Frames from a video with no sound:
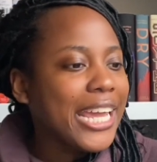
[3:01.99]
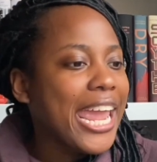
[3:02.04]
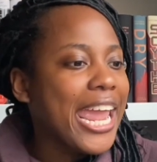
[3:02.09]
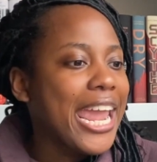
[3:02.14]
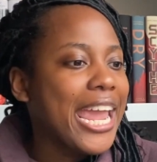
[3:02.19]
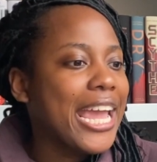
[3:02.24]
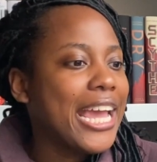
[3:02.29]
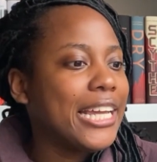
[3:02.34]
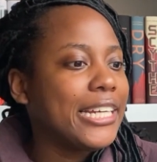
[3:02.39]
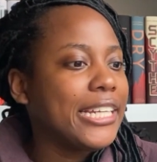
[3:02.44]

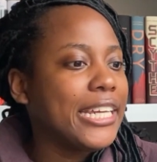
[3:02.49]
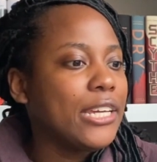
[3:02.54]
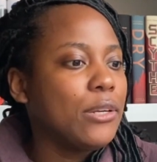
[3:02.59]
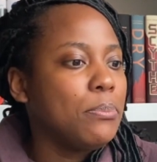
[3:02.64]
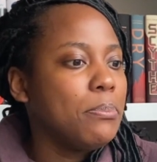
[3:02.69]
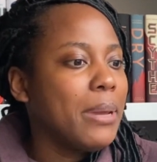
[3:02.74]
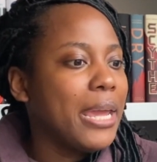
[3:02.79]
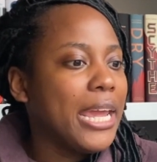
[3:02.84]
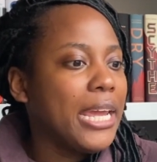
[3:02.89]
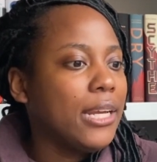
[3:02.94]
And
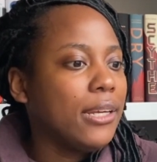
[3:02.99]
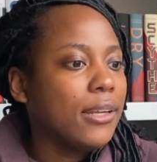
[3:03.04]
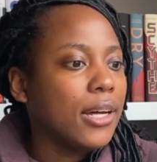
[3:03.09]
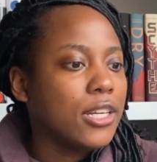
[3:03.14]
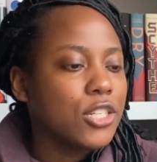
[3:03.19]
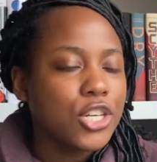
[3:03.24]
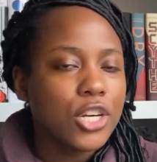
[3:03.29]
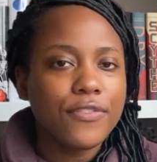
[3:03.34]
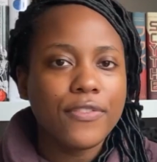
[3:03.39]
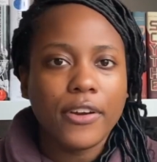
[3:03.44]
it made
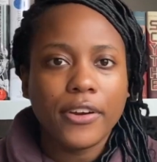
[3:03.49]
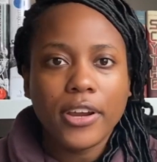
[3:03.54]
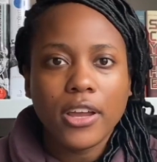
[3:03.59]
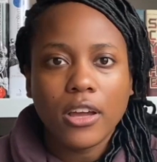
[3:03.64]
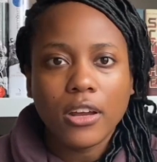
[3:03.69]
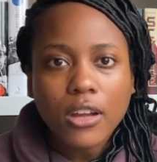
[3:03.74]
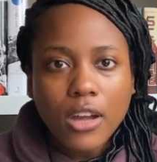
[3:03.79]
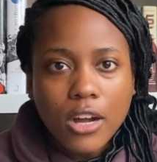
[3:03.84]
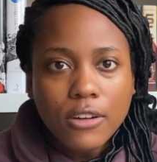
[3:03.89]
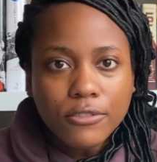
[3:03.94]
Logic very
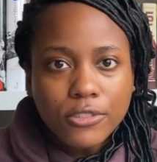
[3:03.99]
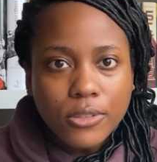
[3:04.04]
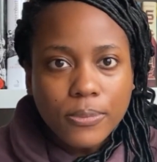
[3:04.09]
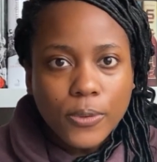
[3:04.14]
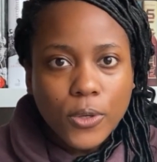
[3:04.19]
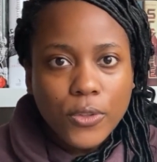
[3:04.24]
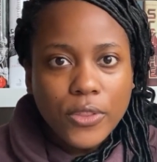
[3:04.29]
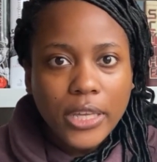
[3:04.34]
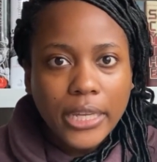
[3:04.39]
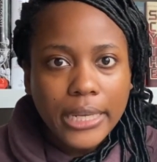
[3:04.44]

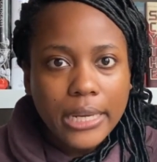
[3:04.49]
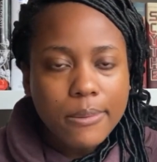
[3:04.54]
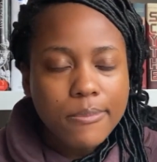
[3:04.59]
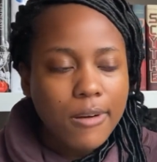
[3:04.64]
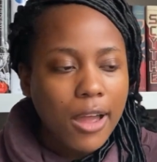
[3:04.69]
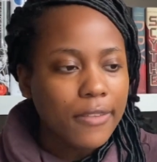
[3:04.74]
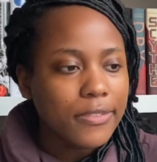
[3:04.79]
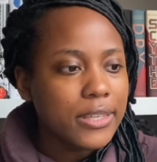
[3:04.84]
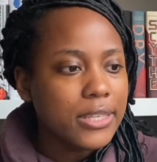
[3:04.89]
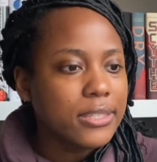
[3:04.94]
uncomfortable that he
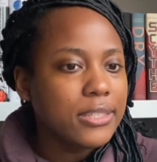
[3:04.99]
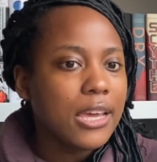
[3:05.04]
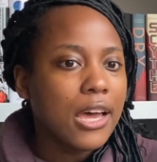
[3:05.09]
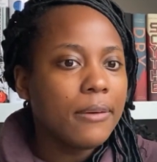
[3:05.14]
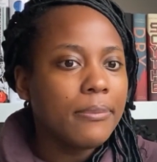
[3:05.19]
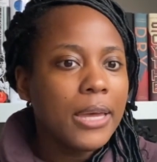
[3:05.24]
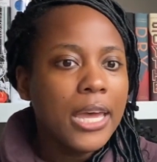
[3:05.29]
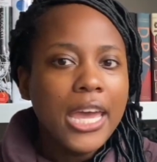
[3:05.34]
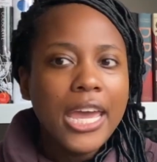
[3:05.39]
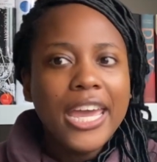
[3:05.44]
brought this
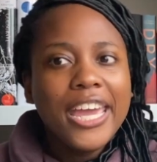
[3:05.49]
up.